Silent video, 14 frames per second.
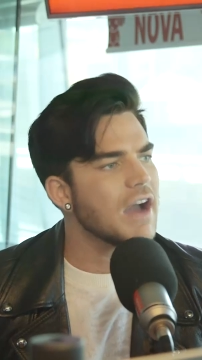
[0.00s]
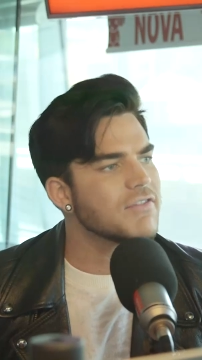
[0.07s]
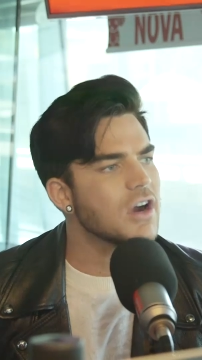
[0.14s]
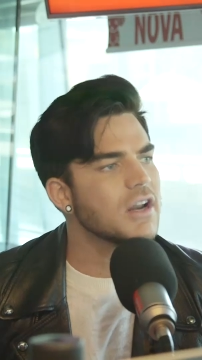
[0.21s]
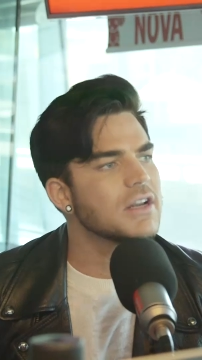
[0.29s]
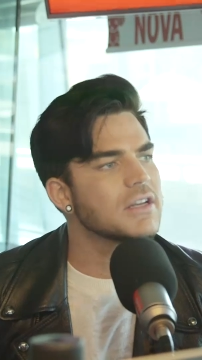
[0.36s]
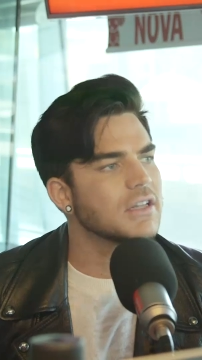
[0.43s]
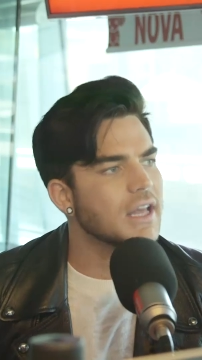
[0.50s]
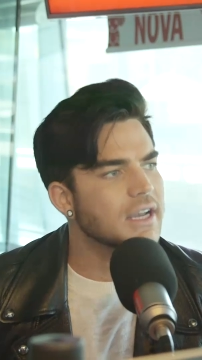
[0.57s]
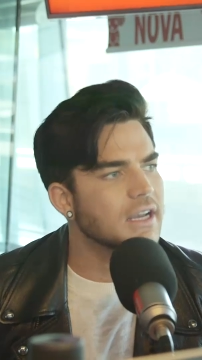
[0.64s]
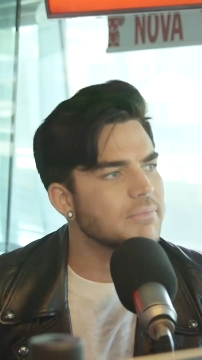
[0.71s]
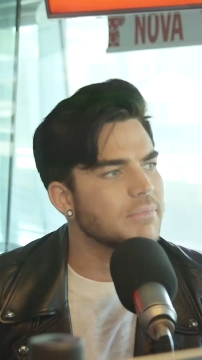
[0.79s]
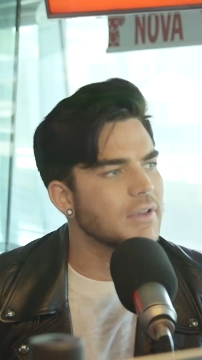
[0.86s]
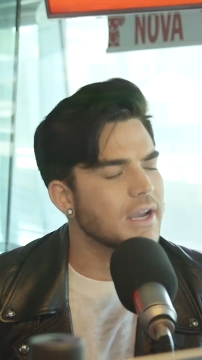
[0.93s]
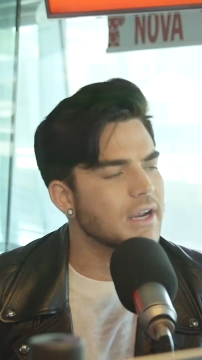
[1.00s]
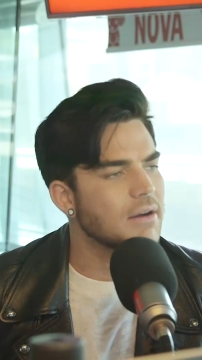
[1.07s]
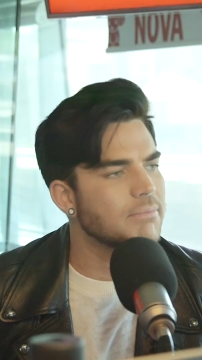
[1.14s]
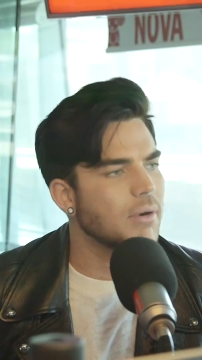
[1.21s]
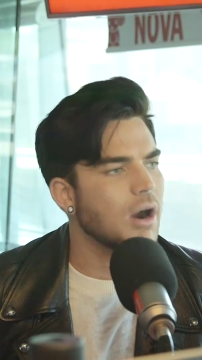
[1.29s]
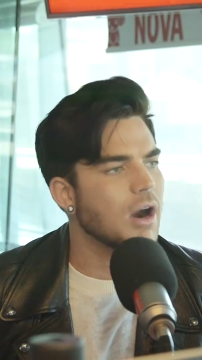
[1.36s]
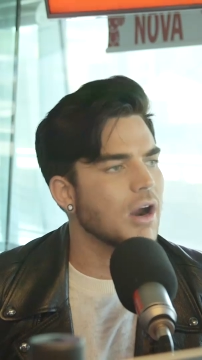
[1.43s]
I've gone into like
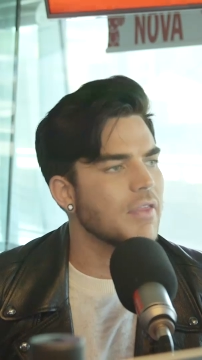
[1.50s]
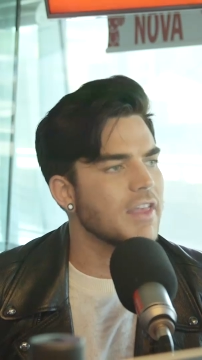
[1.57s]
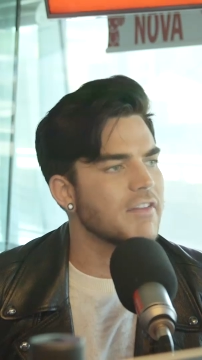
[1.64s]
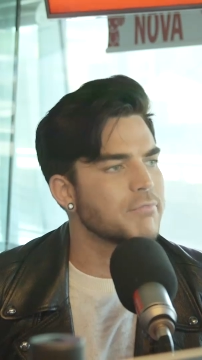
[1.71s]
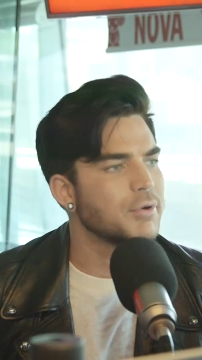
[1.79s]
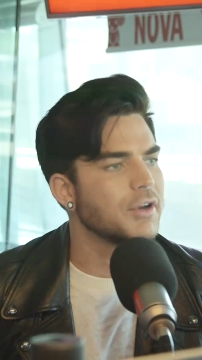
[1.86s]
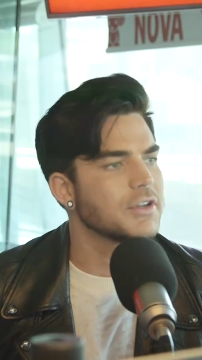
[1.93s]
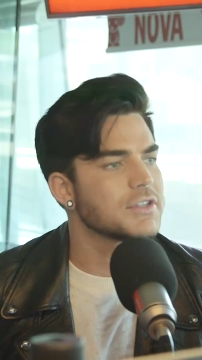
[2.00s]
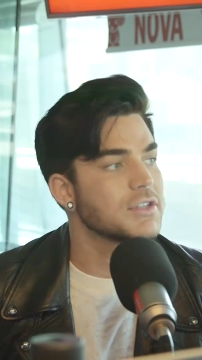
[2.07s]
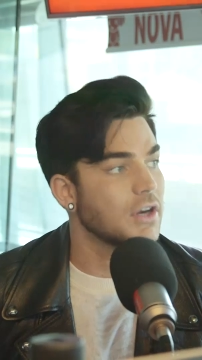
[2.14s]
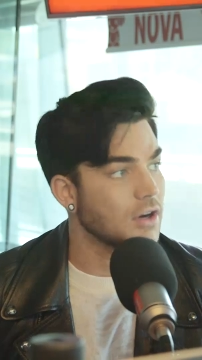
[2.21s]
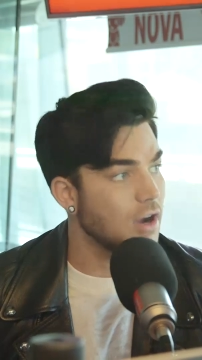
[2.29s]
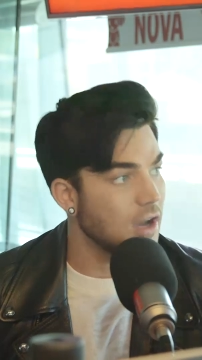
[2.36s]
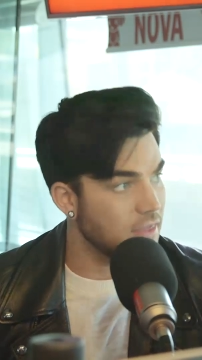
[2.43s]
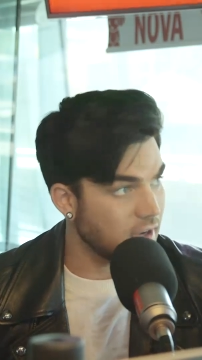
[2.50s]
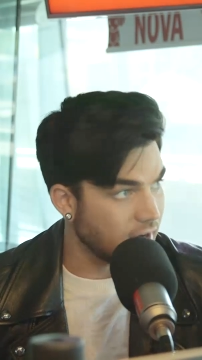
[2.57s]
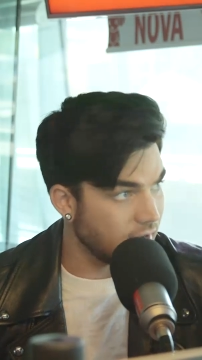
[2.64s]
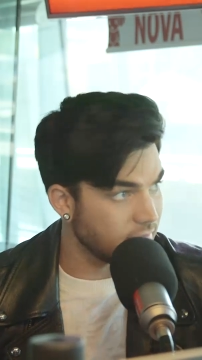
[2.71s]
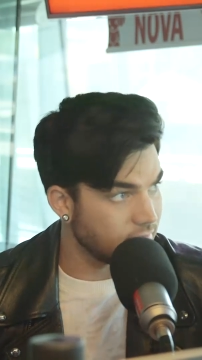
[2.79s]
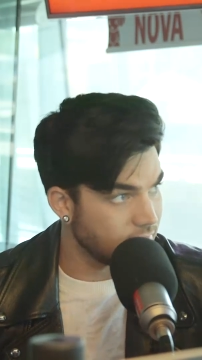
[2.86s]
a bar and they've put a song on that I